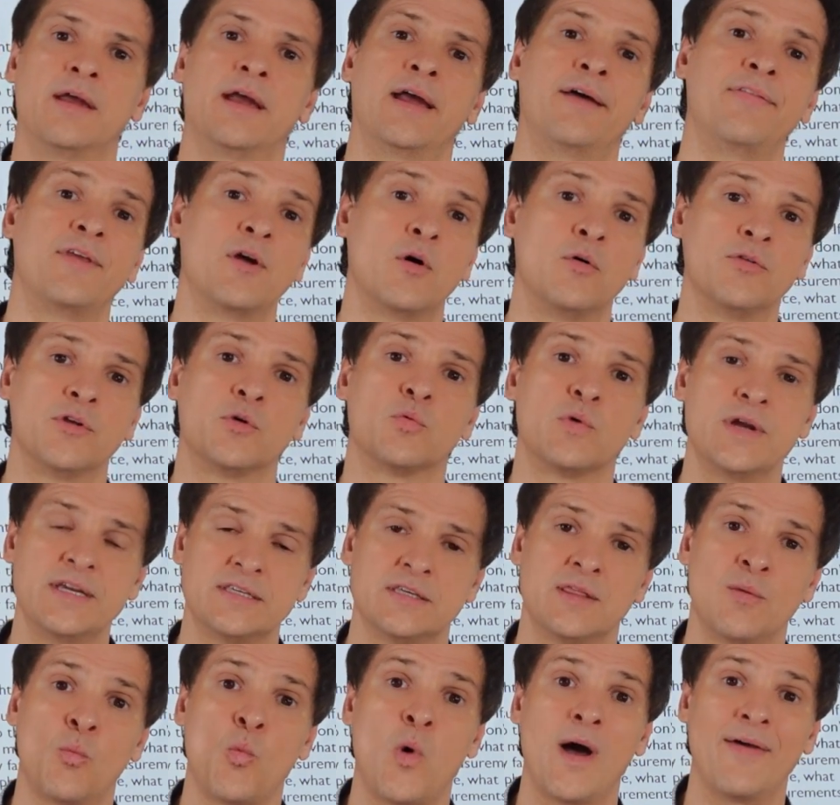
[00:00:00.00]
And the only
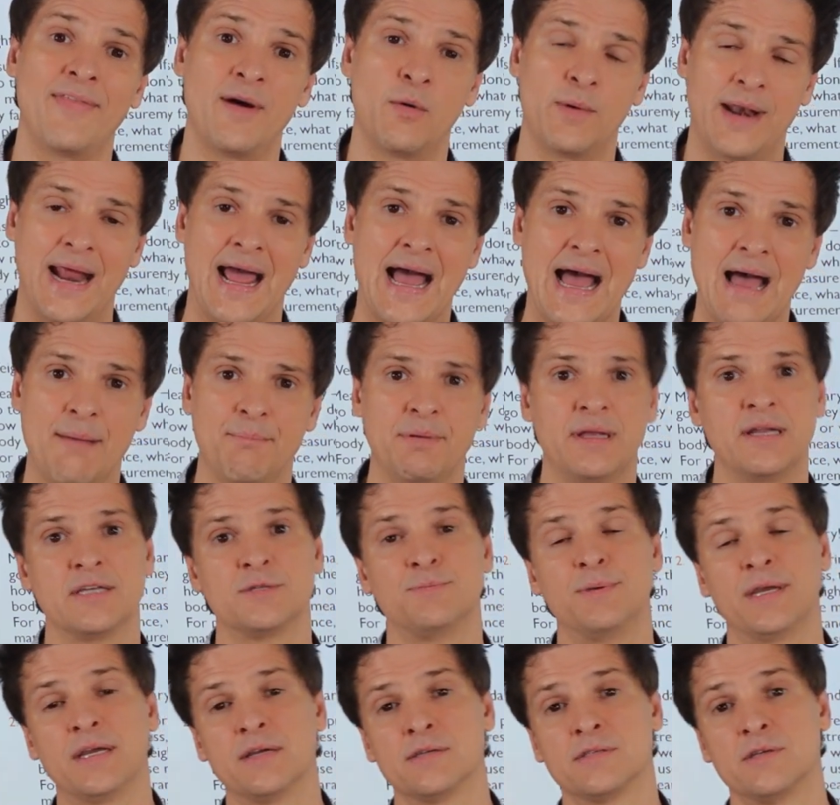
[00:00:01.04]
reason why that would happen is
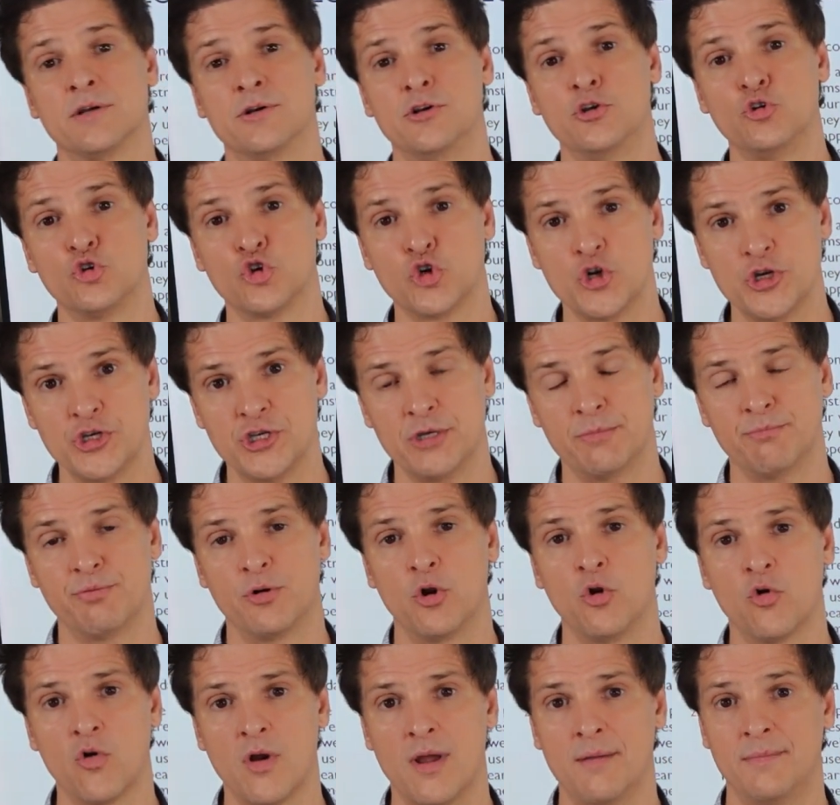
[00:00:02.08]
because their nutrition
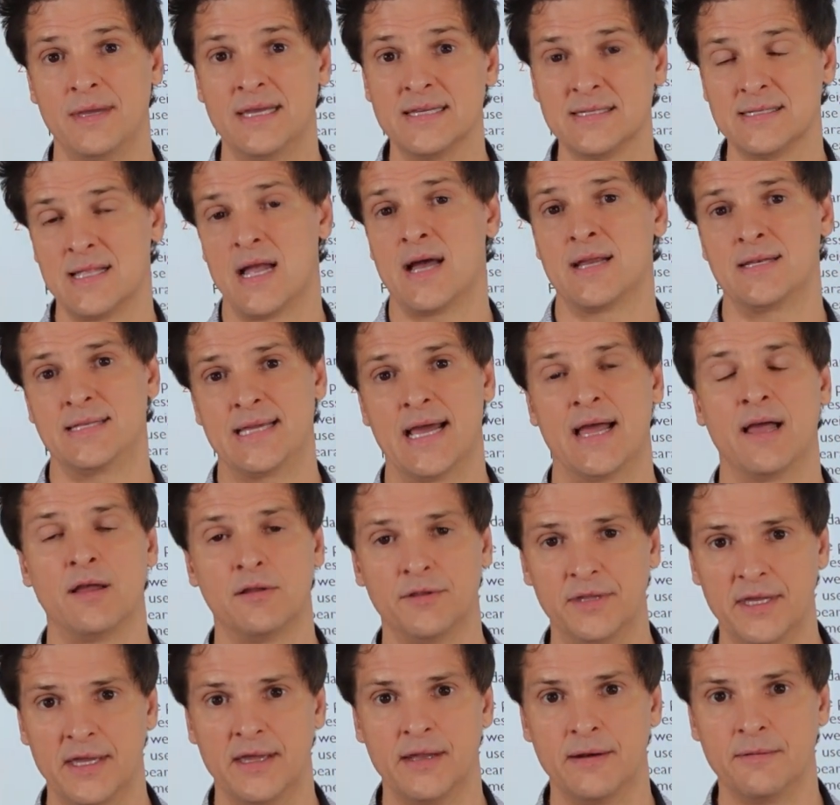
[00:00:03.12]
program is not
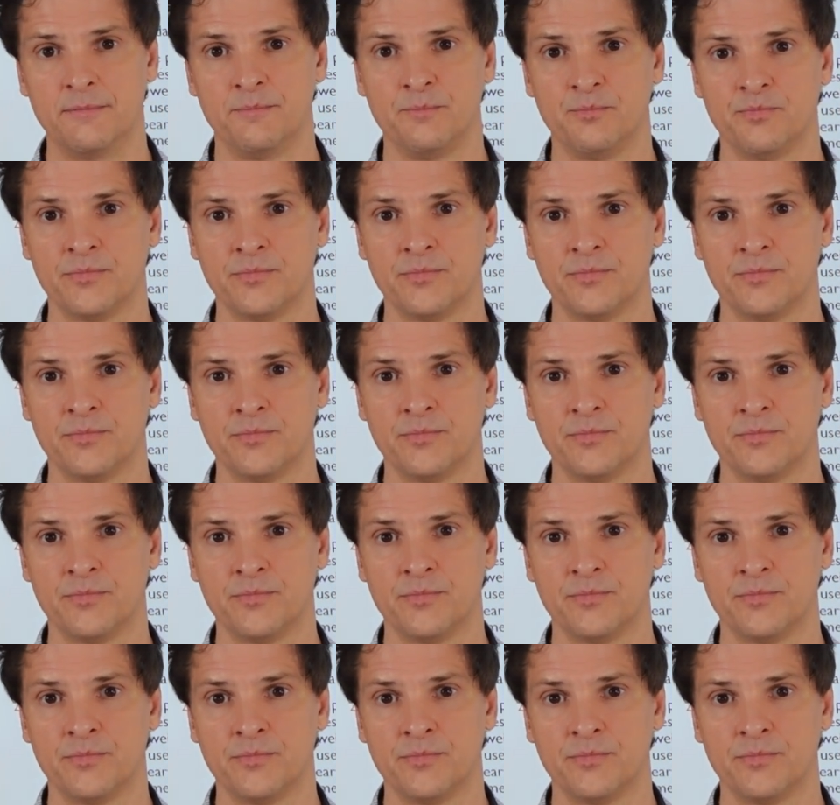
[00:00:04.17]
dialed in.